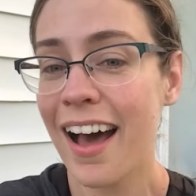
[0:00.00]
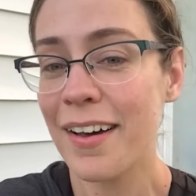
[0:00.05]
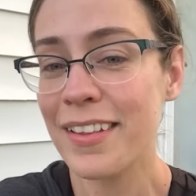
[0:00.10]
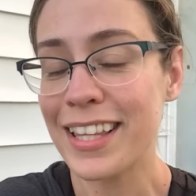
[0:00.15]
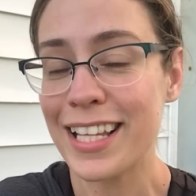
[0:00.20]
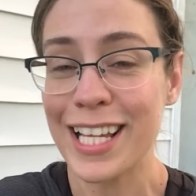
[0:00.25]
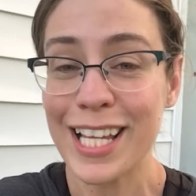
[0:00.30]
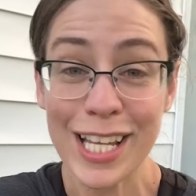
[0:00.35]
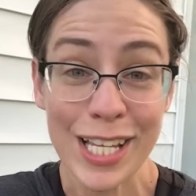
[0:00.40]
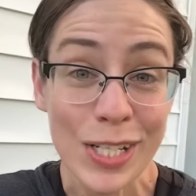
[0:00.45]

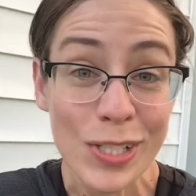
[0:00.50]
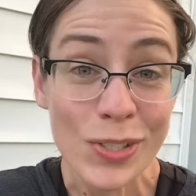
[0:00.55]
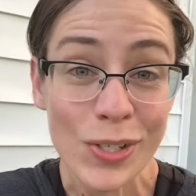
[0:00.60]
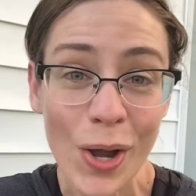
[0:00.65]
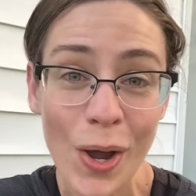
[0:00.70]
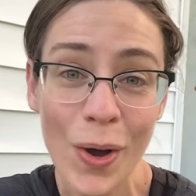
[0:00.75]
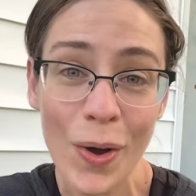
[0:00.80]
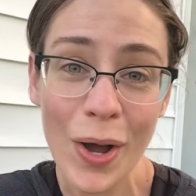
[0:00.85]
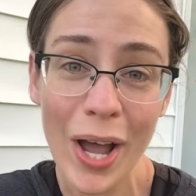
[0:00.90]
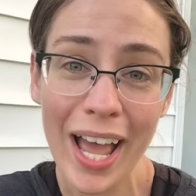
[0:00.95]
the
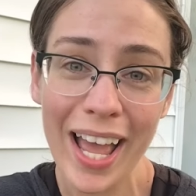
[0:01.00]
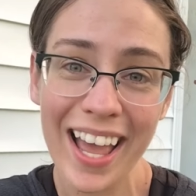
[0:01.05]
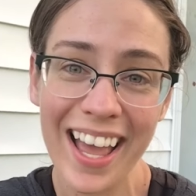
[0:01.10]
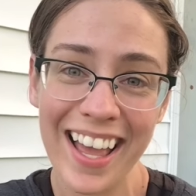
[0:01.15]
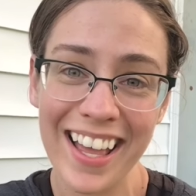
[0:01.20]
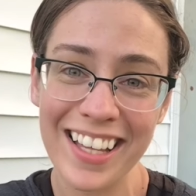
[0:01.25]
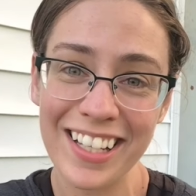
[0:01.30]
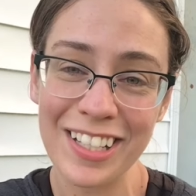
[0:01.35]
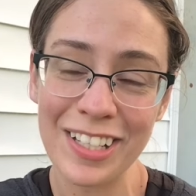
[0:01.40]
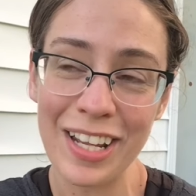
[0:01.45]
intro,
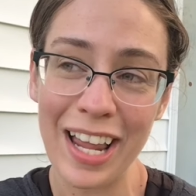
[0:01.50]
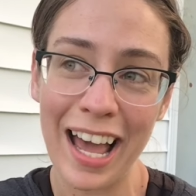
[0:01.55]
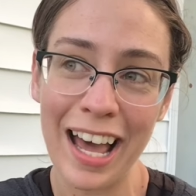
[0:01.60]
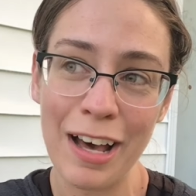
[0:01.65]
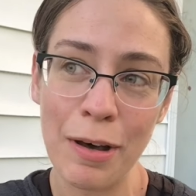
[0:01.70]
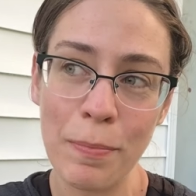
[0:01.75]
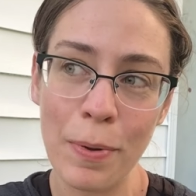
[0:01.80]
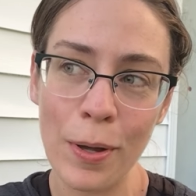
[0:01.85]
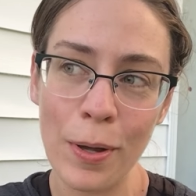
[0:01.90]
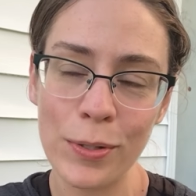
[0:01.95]
and
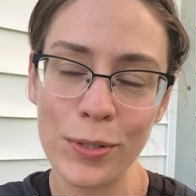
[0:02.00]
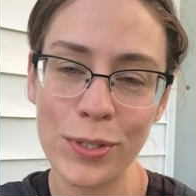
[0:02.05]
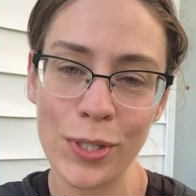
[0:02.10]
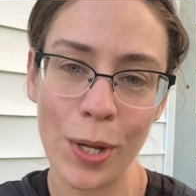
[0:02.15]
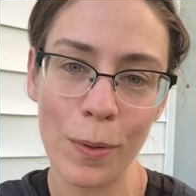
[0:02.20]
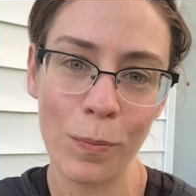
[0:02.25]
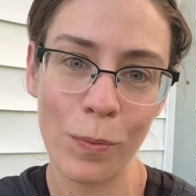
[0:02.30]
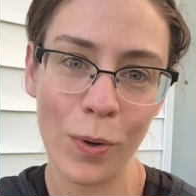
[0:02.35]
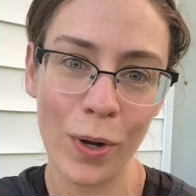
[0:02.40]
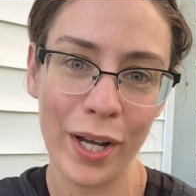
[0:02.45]
I'll post
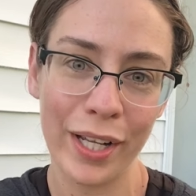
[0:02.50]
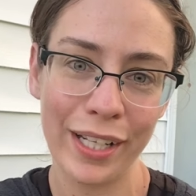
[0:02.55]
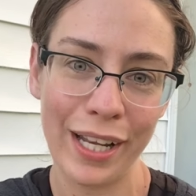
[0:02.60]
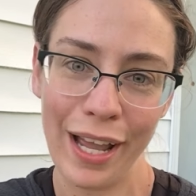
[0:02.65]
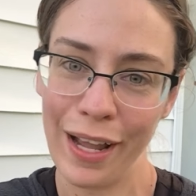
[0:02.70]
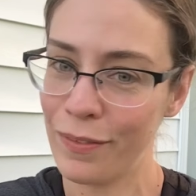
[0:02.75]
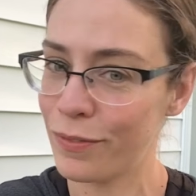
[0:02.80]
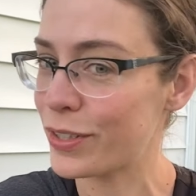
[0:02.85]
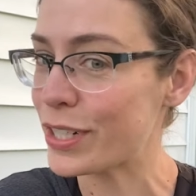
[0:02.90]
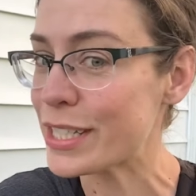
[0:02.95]
up one
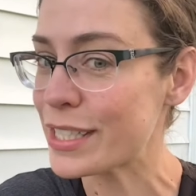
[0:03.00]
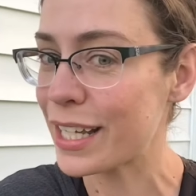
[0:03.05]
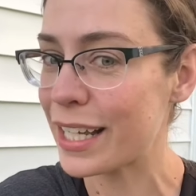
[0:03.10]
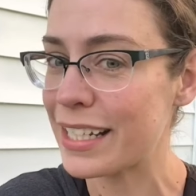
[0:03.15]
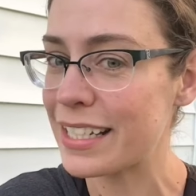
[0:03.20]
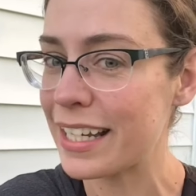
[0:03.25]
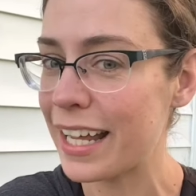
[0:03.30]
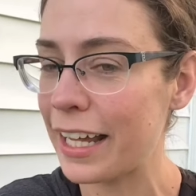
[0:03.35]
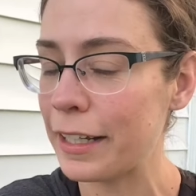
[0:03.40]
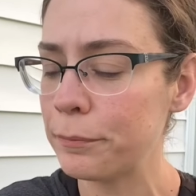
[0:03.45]
every
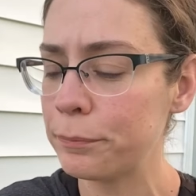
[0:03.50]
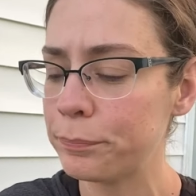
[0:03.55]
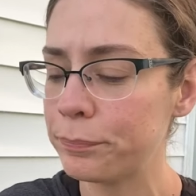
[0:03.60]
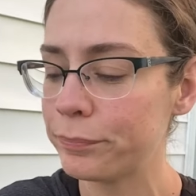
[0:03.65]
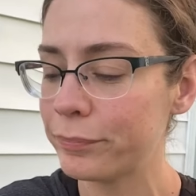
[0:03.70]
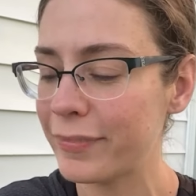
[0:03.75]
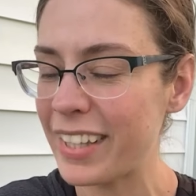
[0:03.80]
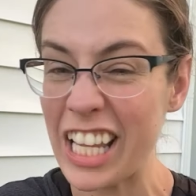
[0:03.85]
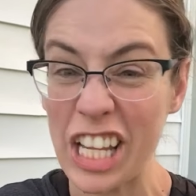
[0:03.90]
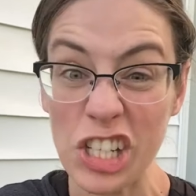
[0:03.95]

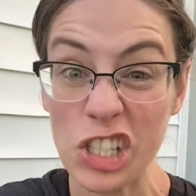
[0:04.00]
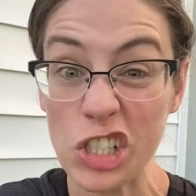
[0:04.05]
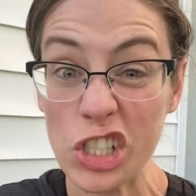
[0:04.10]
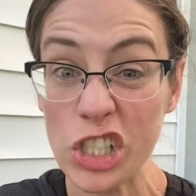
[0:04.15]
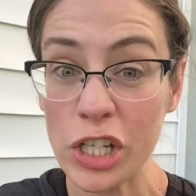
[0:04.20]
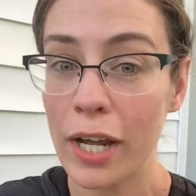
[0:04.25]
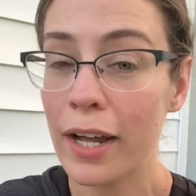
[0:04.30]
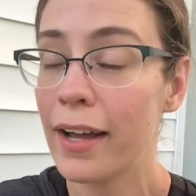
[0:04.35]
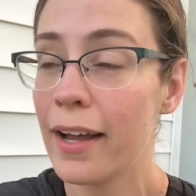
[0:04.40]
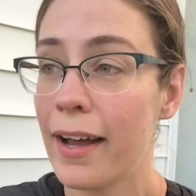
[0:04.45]
Sunday-ish,
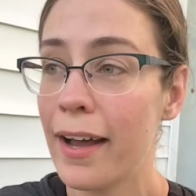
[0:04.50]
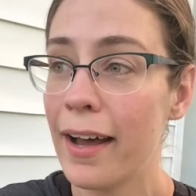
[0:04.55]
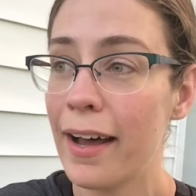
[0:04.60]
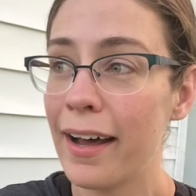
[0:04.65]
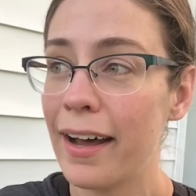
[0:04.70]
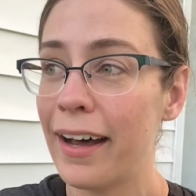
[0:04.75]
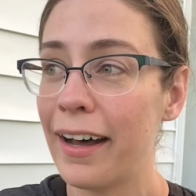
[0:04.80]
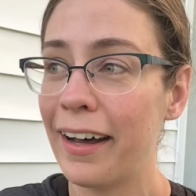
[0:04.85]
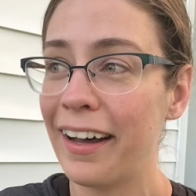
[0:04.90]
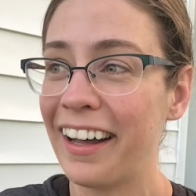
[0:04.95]

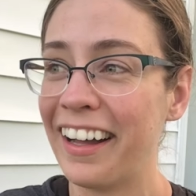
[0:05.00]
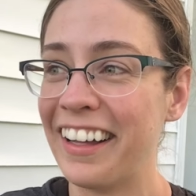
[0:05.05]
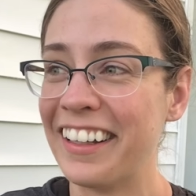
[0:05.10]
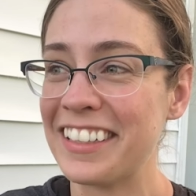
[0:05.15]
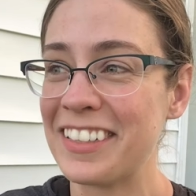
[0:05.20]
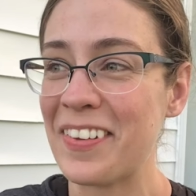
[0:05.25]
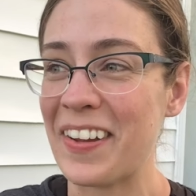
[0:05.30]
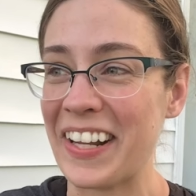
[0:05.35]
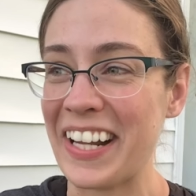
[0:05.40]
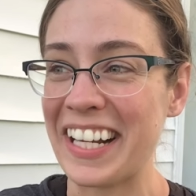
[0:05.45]

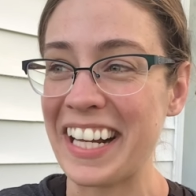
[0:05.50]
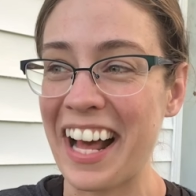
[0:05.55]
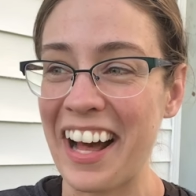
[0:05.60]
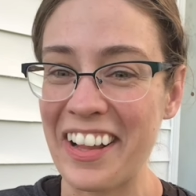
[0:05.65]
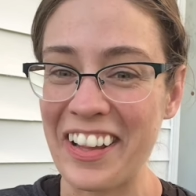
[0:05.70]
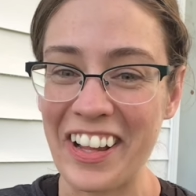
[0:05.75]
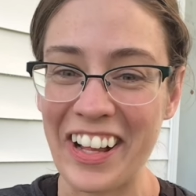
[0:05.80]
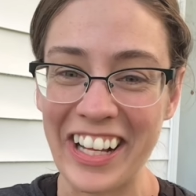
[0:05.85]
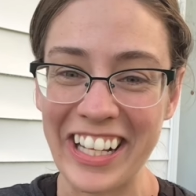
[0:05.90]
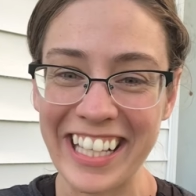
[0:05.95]
depending on how
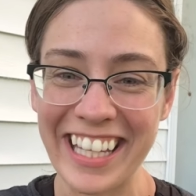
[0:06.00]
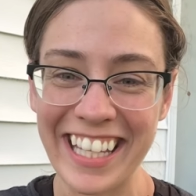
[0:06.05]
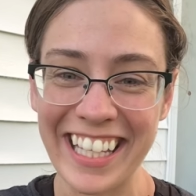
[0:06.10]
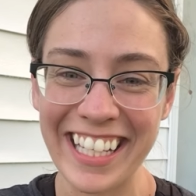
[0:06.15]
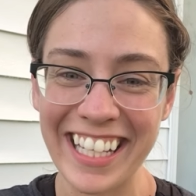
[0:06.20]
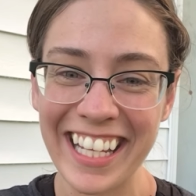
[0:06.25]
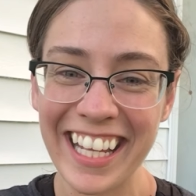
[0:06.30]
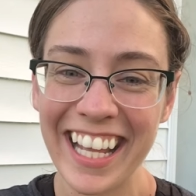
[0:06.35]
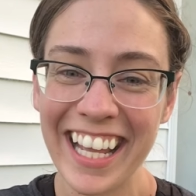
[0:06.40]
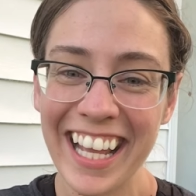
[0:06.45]
long the